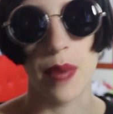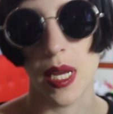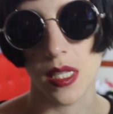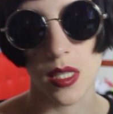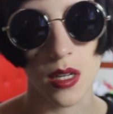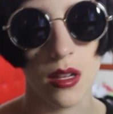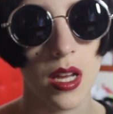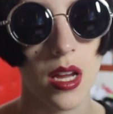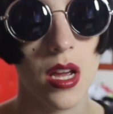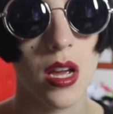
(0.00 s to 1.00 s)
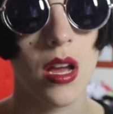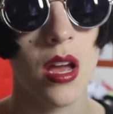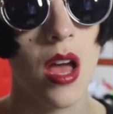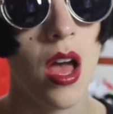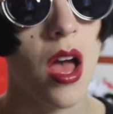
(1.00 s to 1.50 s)
basically,
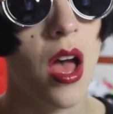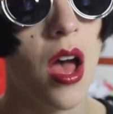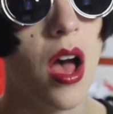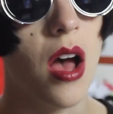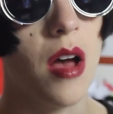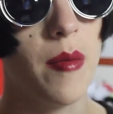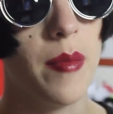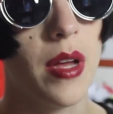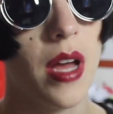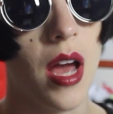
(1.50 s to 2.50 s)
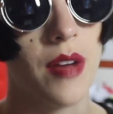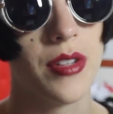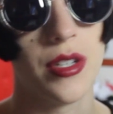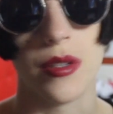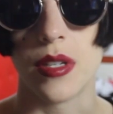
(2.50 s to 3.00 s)
um,
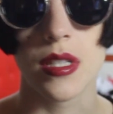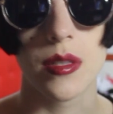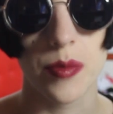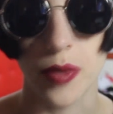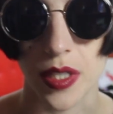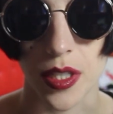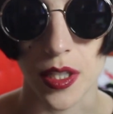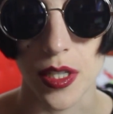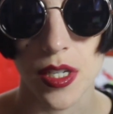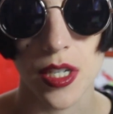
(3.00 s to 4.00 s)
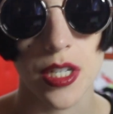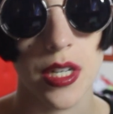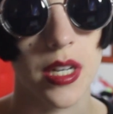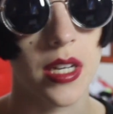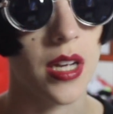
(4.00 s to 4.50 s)
after doing some research,
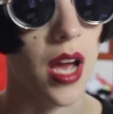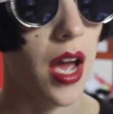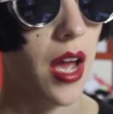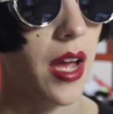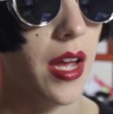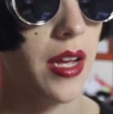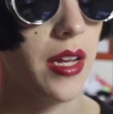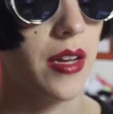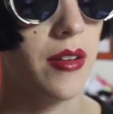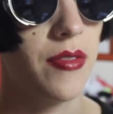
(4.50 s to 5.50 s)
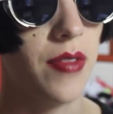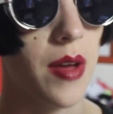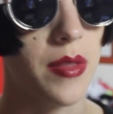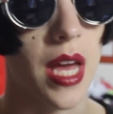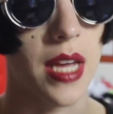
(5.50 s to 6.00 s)
I
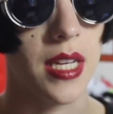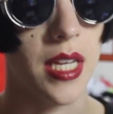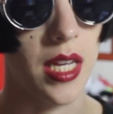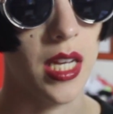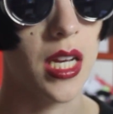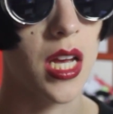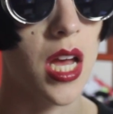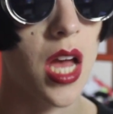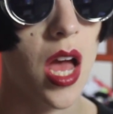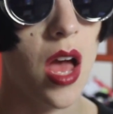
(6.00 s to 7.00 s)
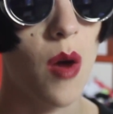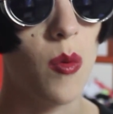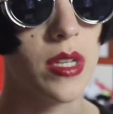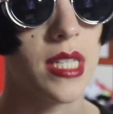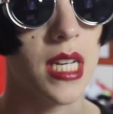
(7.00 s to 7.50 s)
found that he
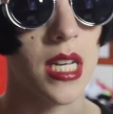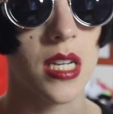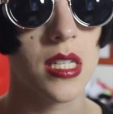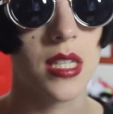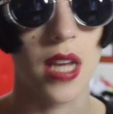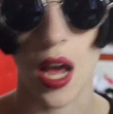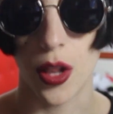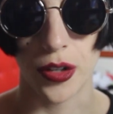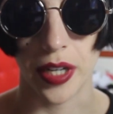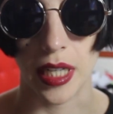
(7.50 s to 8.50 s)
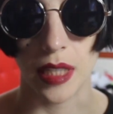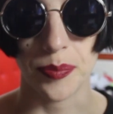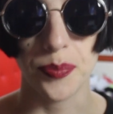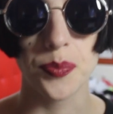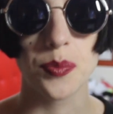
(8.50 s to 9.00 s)
was in his gallery
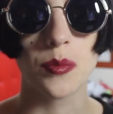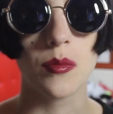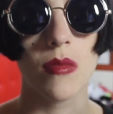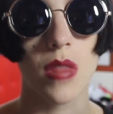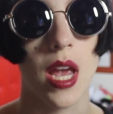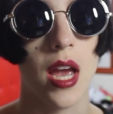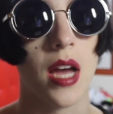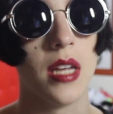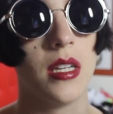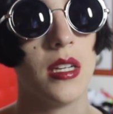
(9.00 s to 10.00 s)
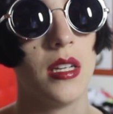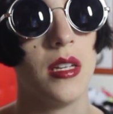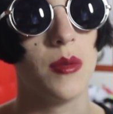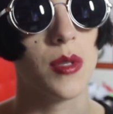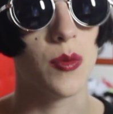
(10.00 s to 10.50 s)
and
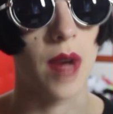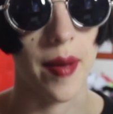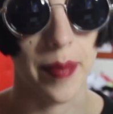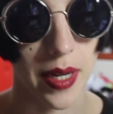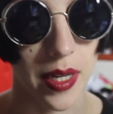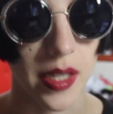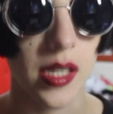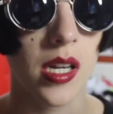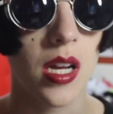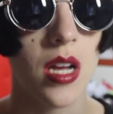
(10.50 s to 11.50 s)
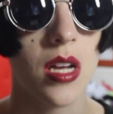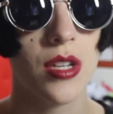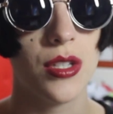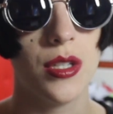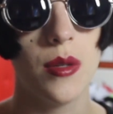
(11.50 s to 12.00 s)
he was rapping
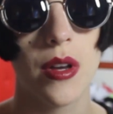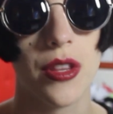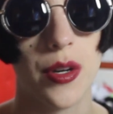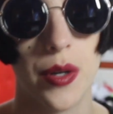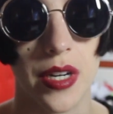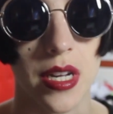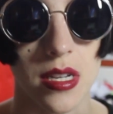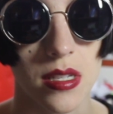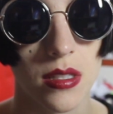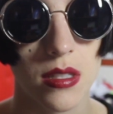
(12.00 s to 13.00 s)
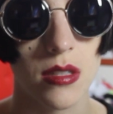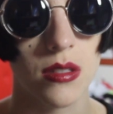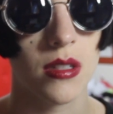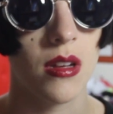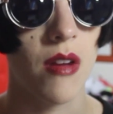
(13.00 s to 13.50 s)
to other
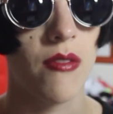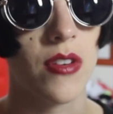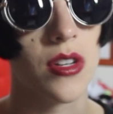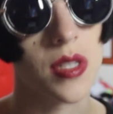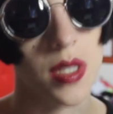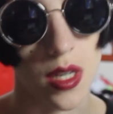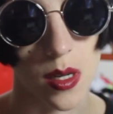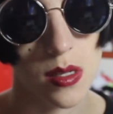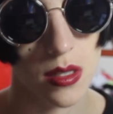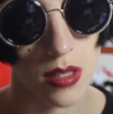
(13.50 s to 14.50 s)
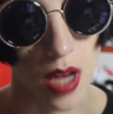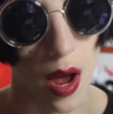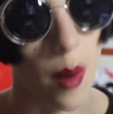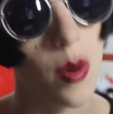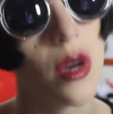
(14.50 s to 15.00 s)
artists for six
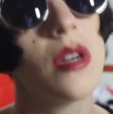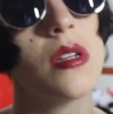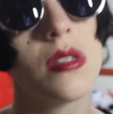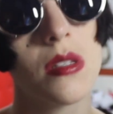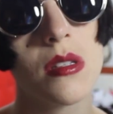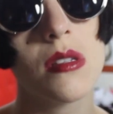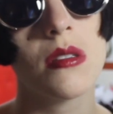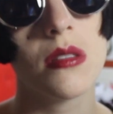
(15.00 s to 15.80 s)
hours.